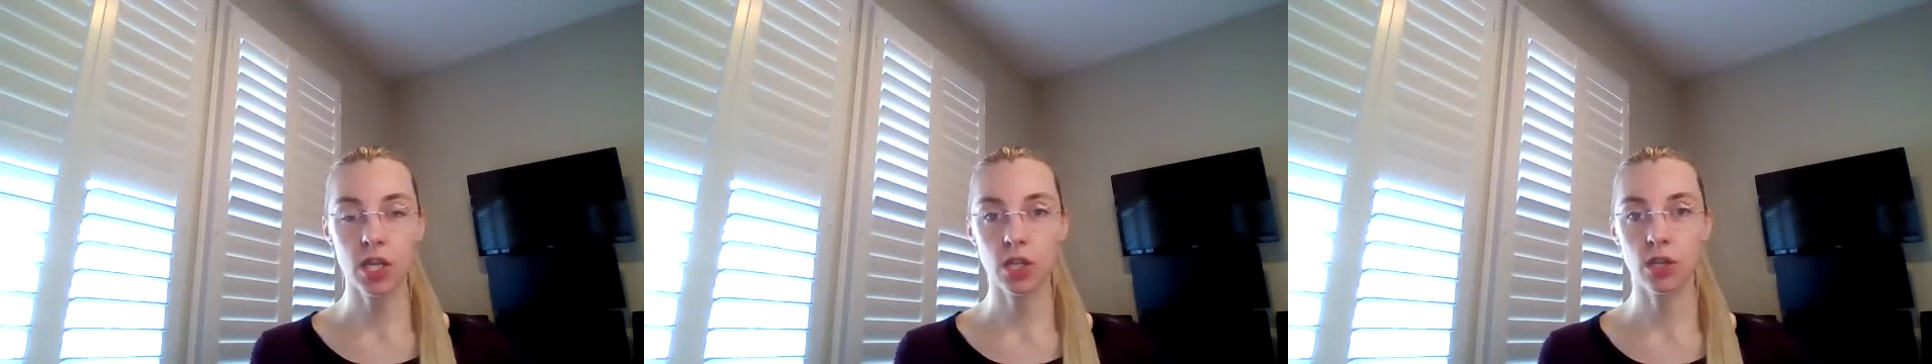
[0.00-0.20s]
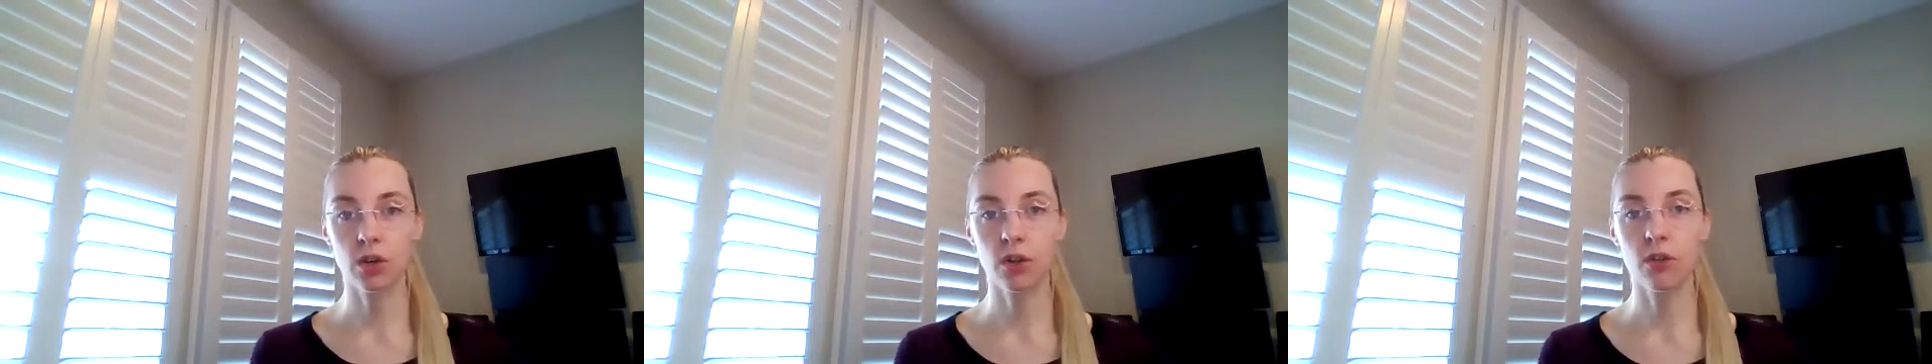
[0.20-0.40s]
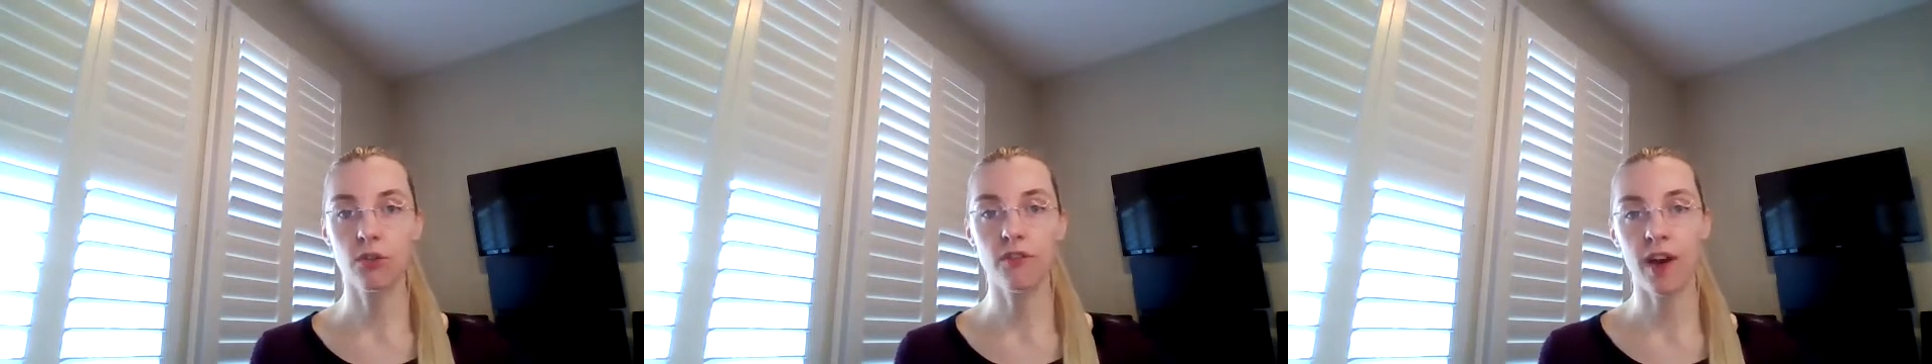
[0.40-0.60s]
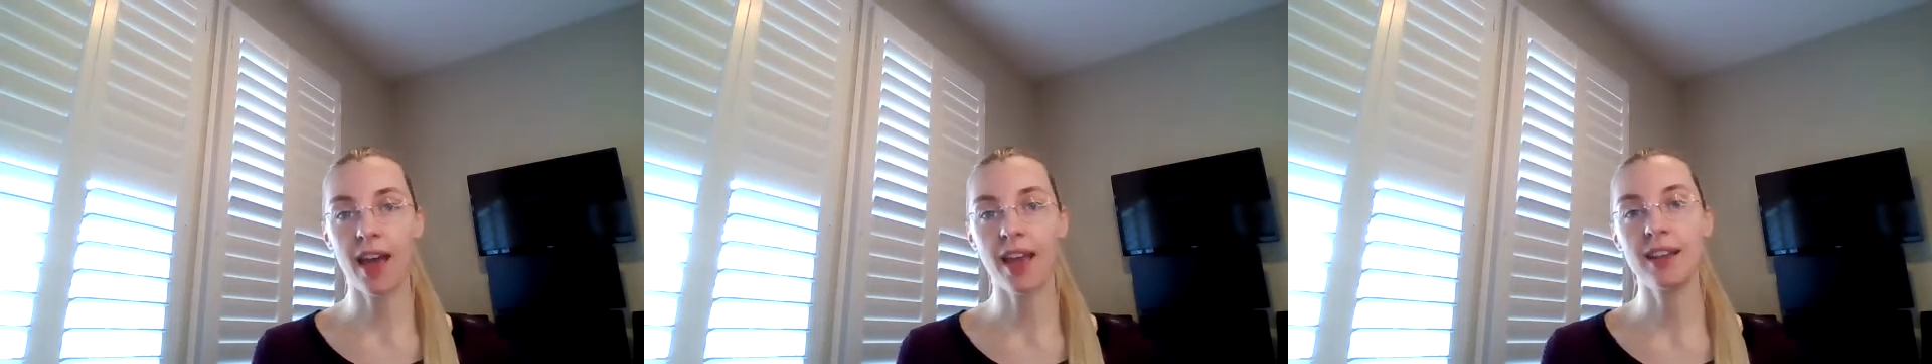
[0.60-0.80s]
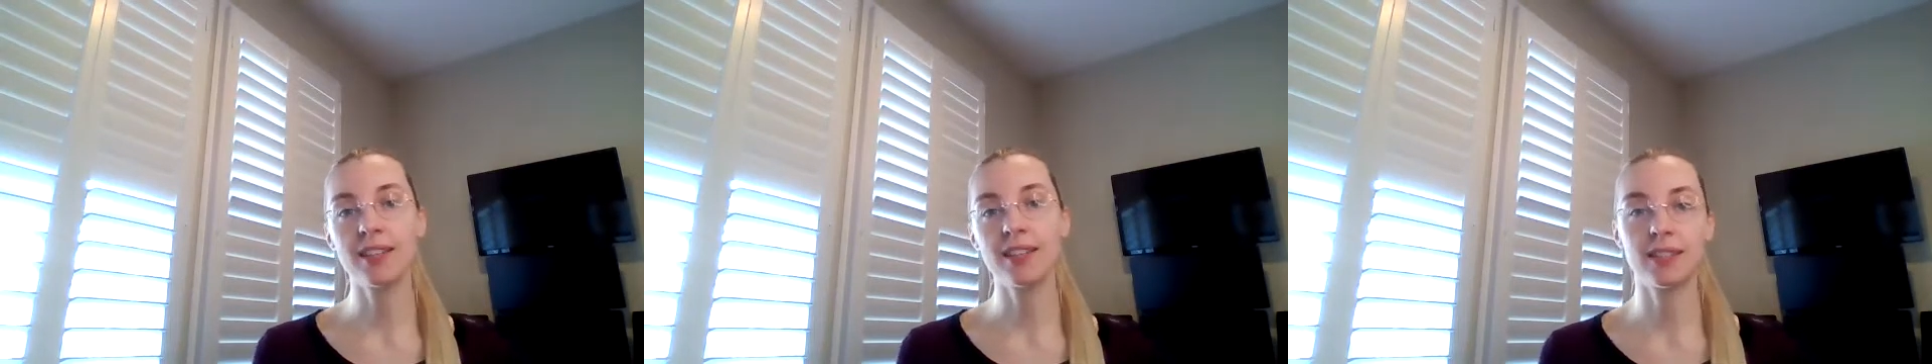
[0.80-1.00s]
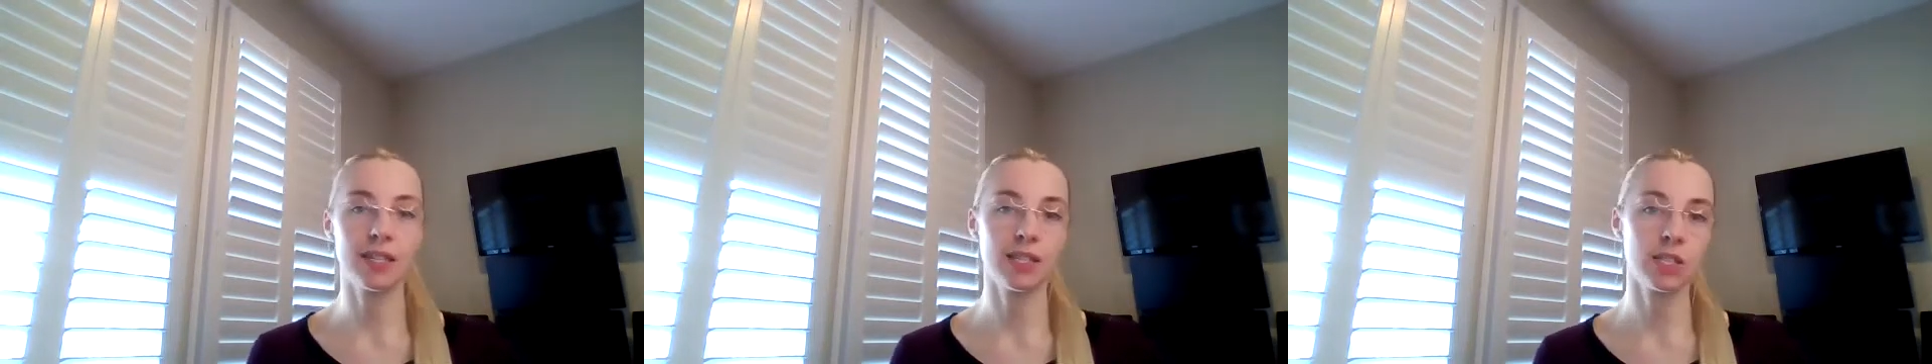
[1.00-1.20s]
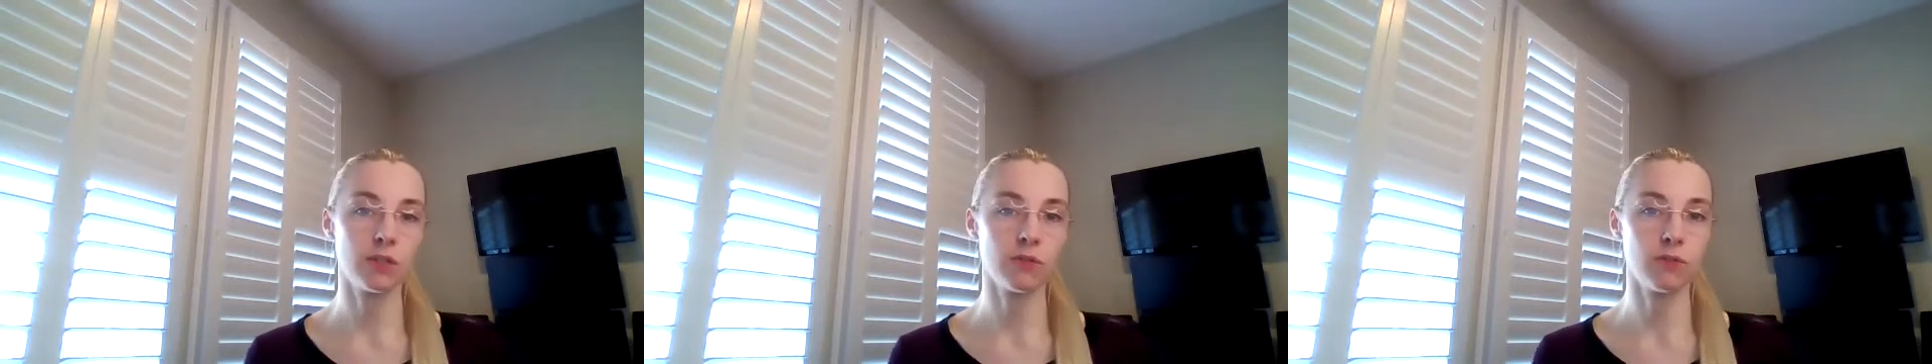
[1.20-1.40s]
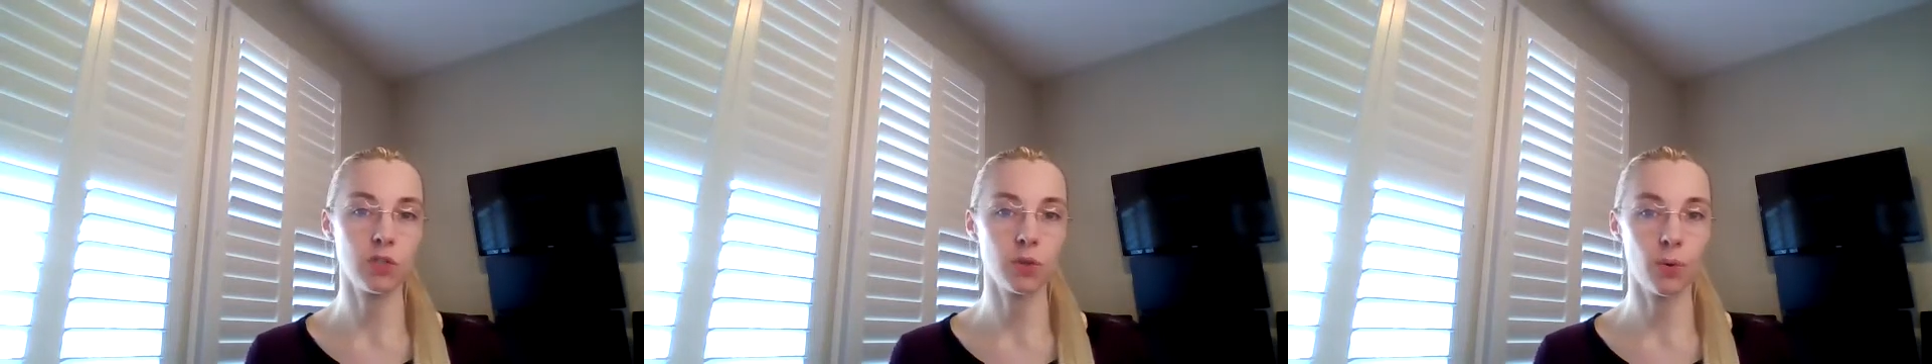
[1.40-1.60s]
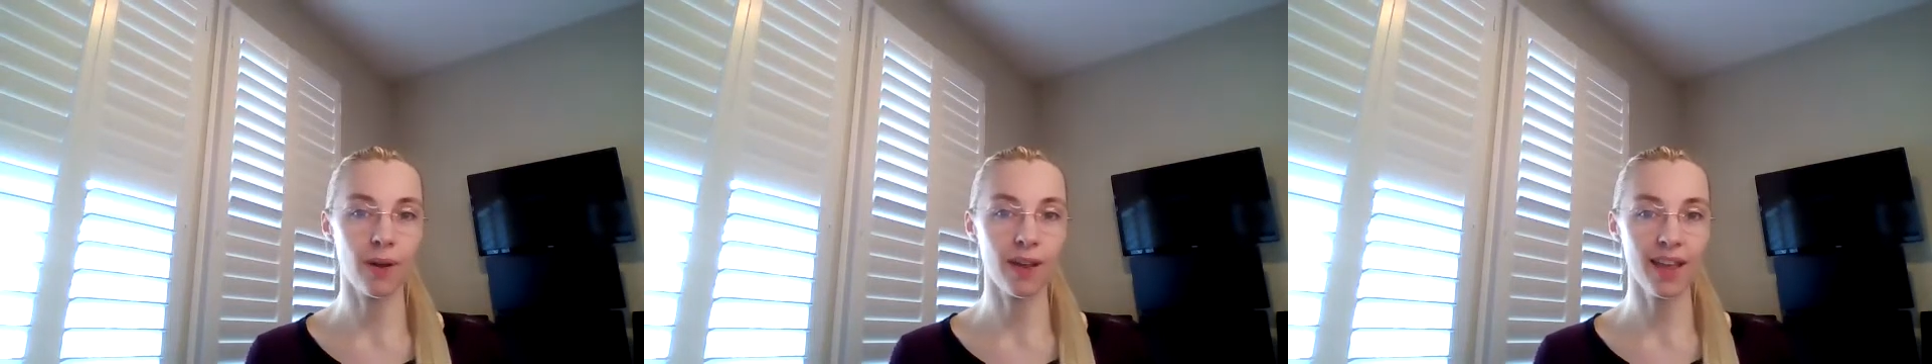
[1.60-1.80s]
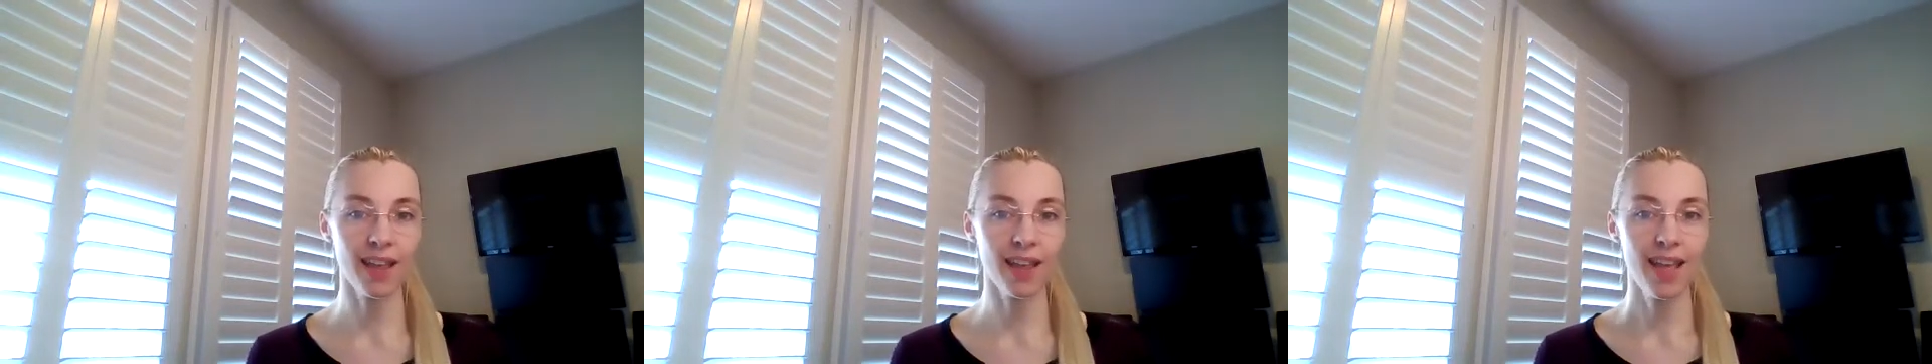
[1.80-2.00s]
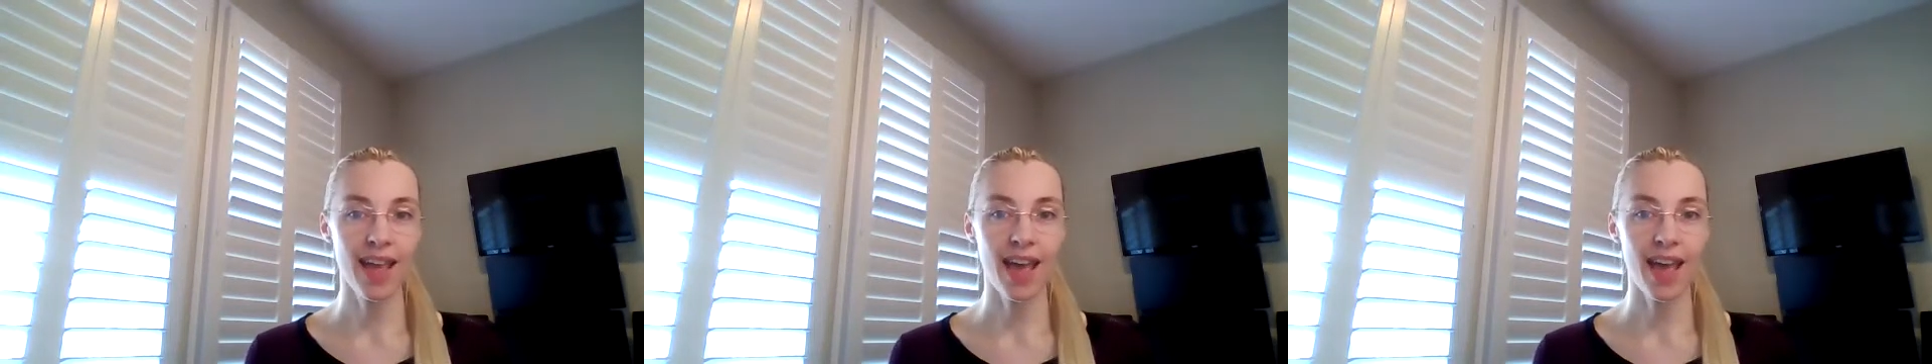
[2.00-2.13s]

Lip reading: you'll find a sense of joy